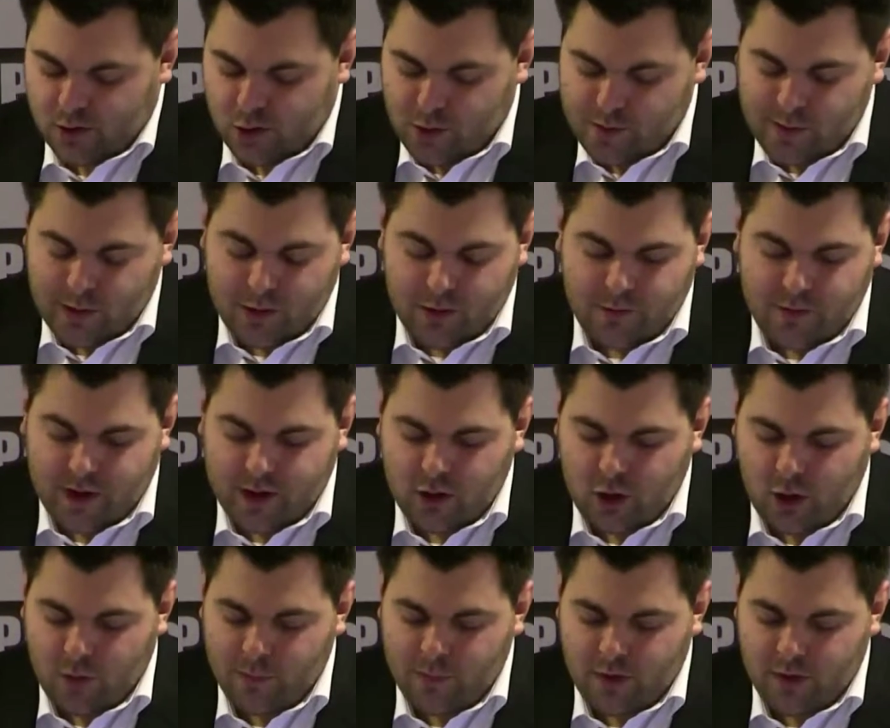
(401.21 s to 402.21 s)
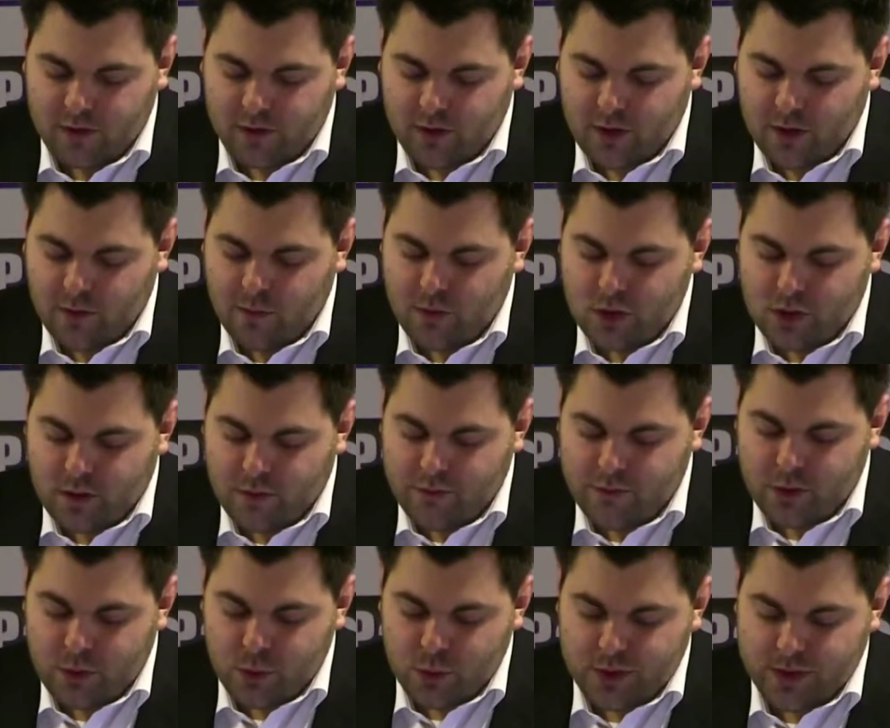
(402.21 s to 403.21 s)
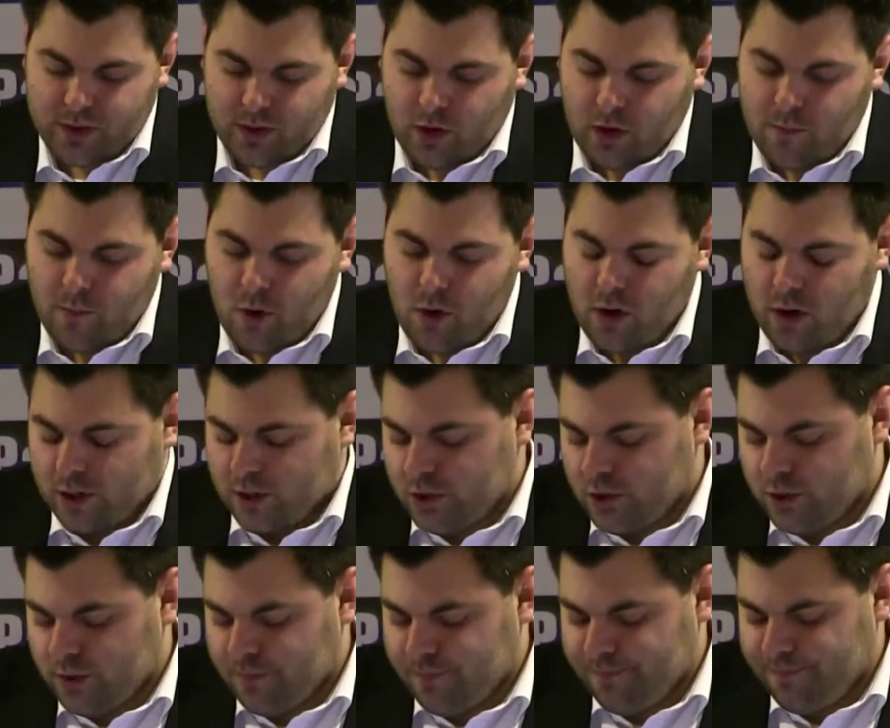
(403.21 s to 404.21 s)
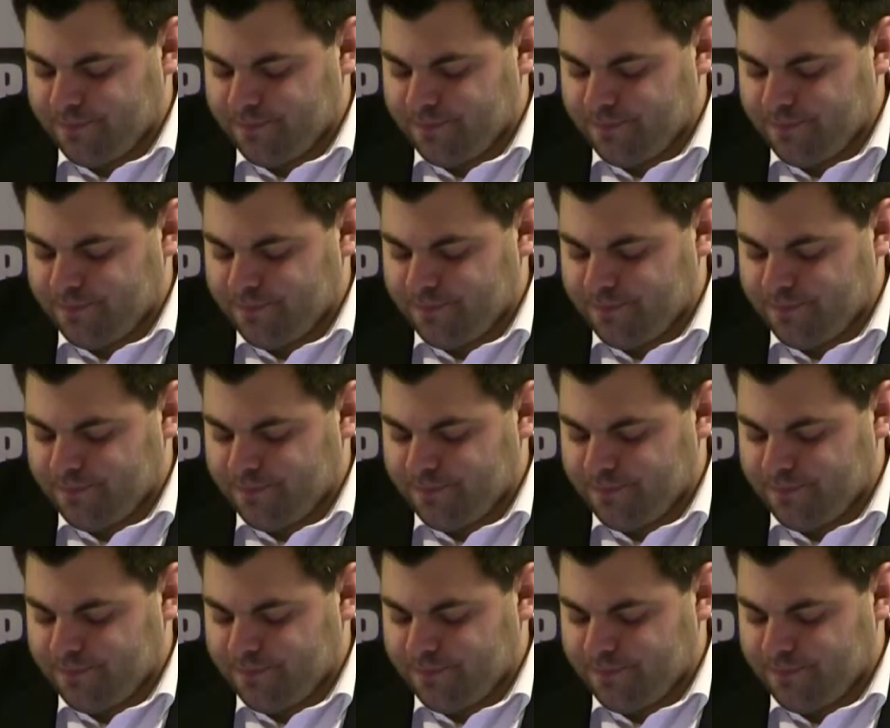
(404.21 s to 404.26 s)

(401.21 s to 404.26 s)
So we wanted to find compounds which are fused or merged.